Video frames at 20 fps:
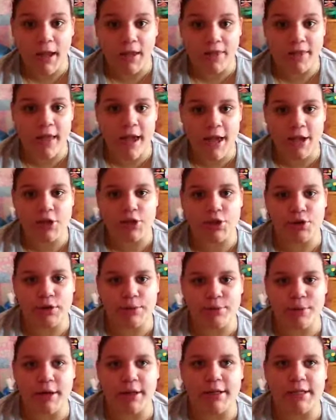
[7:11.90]
there
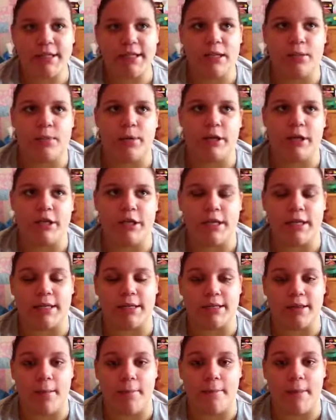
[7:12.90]
during pregnancy, which
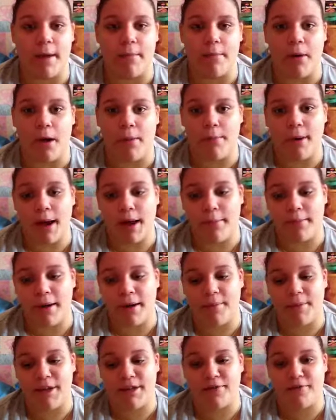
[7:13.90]
is my mom and my
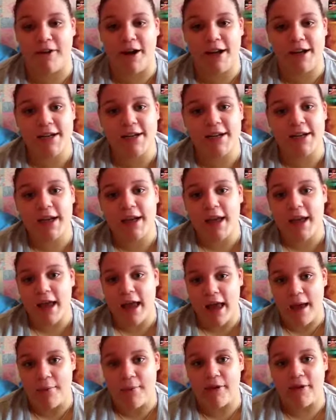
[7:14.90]
best friend
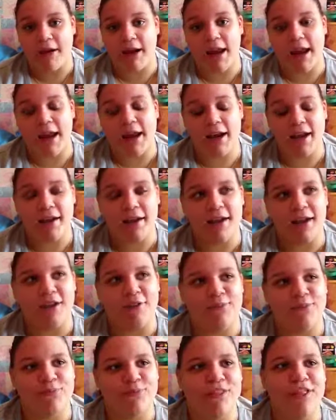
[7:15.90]
Emma again.
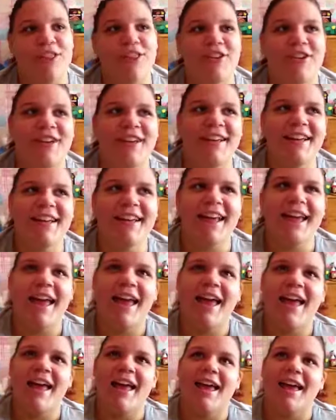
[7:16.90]

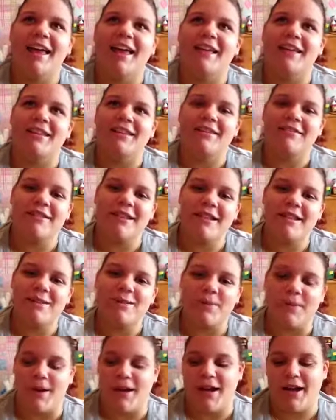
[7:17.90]
The
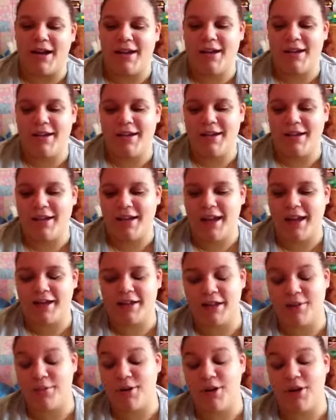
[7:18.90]
reason why,
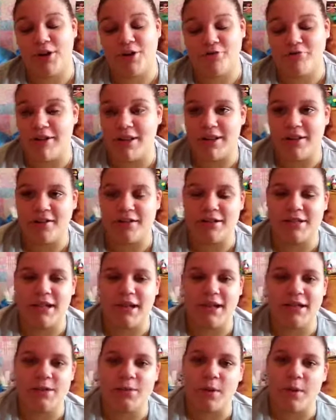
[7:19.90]
actually I'm not really going to
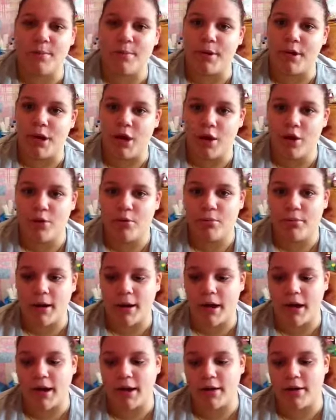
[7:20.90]
get into it, but no,
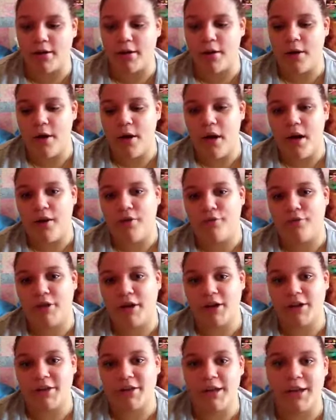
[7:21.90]
my
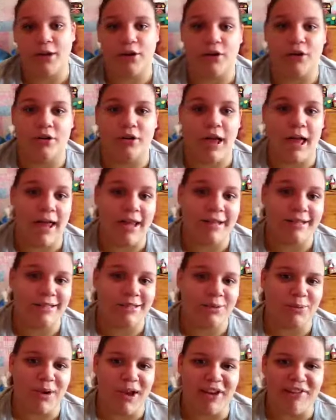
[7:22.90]
fiance or
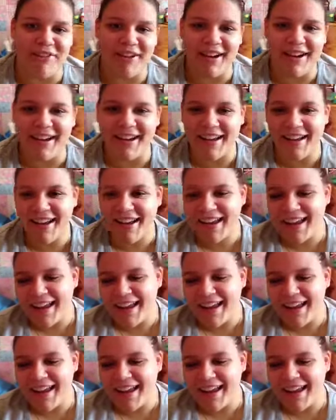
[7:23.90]
ex, whatever,